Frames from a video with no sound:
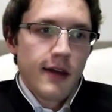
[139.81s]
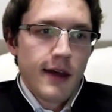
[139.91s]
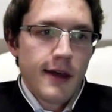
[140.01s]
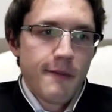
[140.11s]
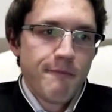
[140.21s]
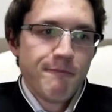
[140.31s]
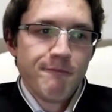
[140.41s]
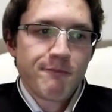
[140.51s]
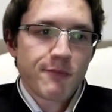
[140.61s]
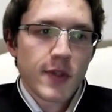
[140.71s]

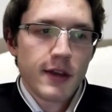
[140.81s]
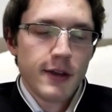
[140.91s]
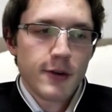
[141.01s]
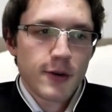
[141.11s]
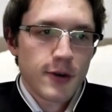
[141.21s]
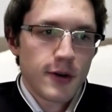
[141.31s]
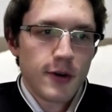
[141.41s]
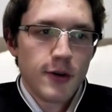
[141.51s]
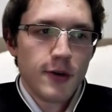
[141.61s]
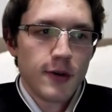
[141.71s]

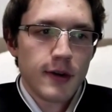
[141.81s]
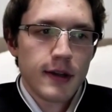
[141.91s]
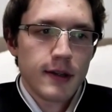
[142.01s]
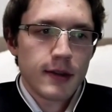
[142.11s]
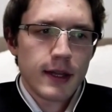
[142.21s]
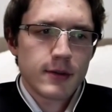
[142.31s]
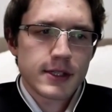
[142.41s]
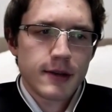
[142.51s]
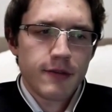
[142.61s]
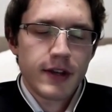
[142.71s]
Hiroko, there was
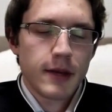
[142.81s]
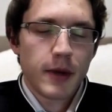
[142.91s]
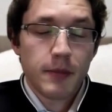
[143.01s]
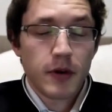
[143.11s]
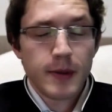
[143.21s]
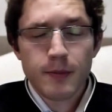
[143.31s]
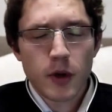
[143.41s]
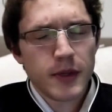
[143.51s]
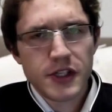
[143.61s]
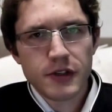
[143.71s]
a video by
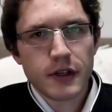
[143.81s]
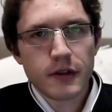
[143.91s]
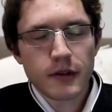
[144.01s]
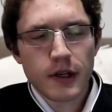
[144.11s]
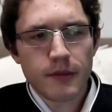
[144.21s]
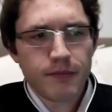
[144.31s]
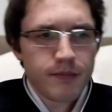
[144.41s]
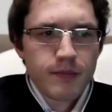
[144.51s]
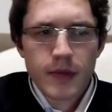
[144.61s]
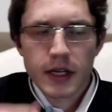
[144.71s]
Bobby Judo
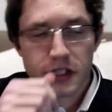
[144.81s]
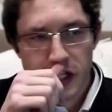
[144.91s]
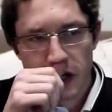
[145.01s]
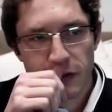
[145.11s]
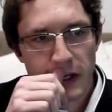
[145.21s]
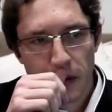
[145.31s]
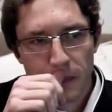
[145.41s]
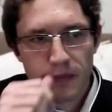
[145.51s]
back in January now.